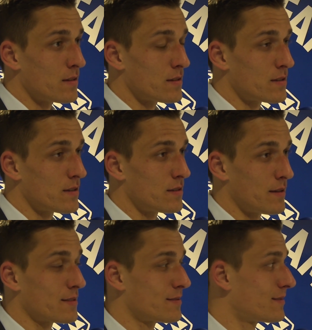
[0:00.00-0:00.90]

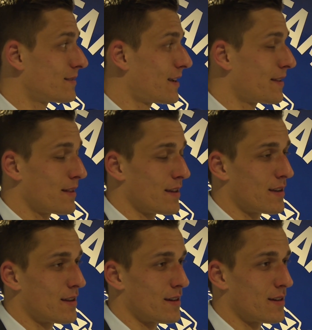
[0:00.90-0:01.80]
Yes, I
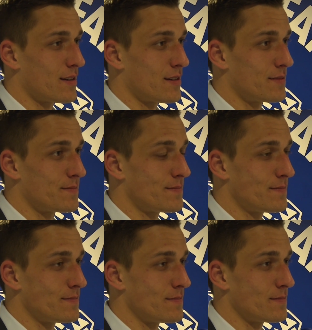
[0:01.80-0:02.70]
think
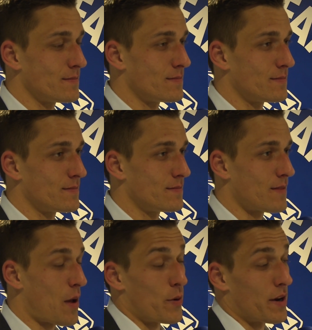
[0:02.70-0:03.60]

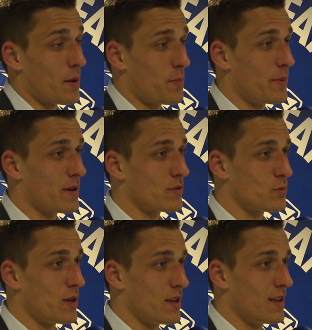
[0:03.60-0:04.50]
I'm very happy because
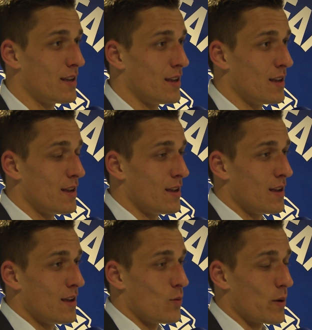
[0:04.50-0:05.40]

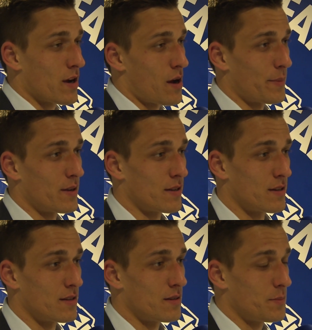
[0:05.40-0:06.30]
we come in
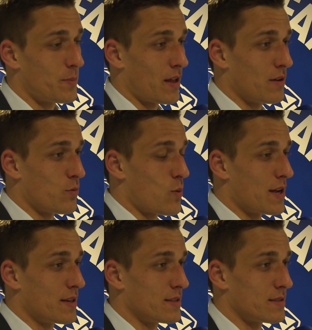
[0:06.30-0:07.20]
playoff
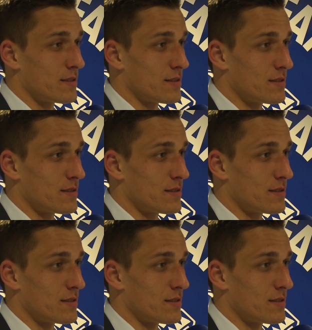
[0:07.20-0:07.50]
one, and